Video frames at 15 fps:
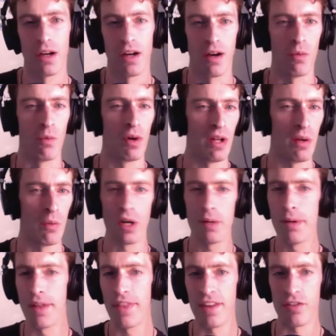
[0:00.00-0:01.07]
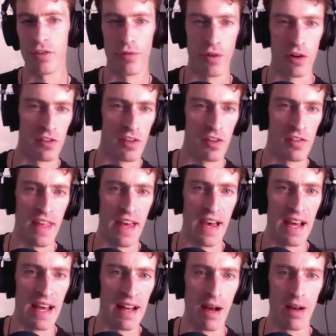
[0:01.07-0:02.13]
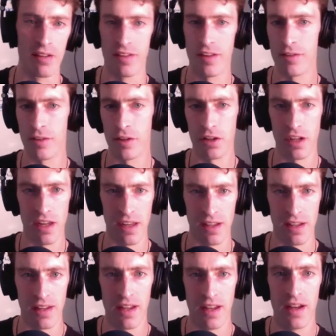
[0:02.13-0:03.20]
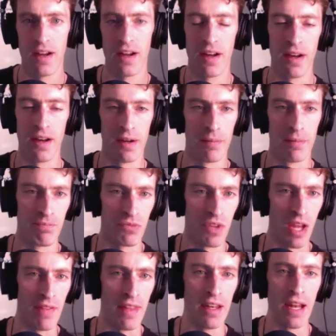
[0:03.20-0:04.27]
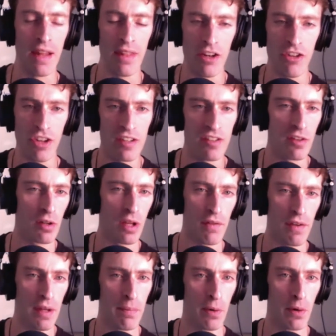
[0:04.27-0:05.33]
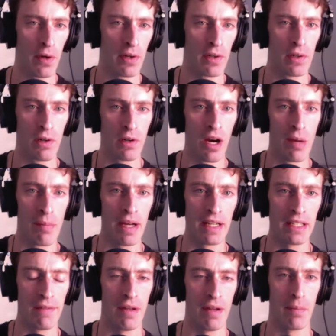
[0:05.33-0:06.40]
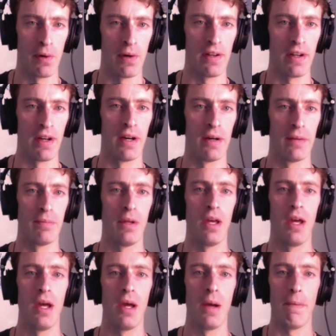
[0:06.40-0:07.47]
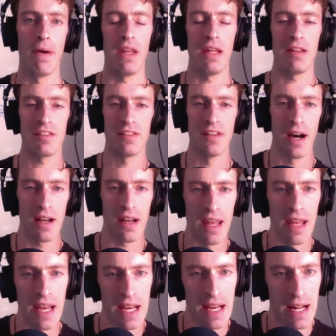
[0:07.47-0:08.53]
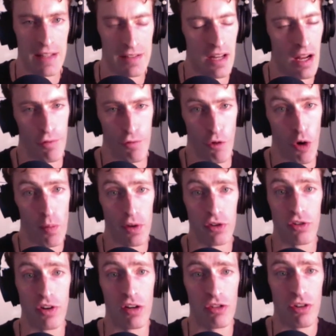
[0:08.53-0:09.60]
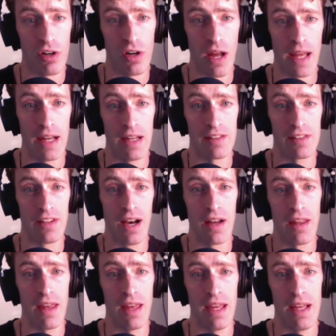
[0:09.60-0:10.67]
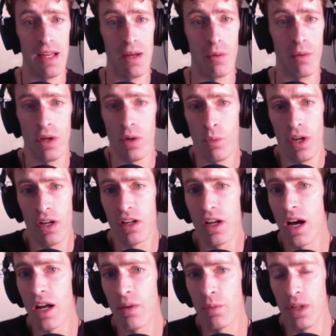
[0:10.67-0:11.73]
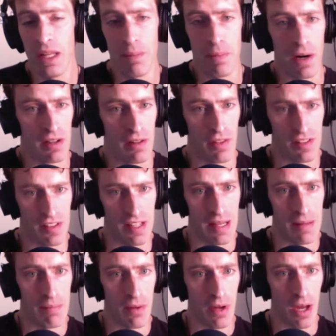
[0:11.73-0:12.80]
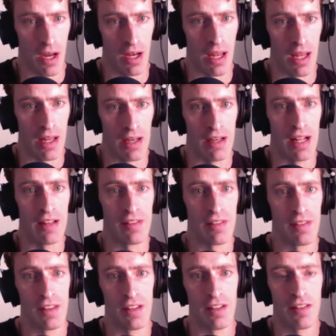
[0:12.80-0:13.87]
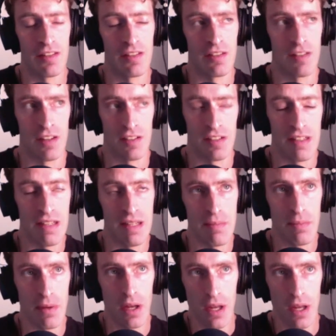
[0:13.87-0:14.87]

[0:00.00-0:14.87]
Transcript: What about this or versus that? How's this looking? And then Jason will give input, or I might give input. But it's not a formal structure, and it's not we are not really part of the team, and it's the team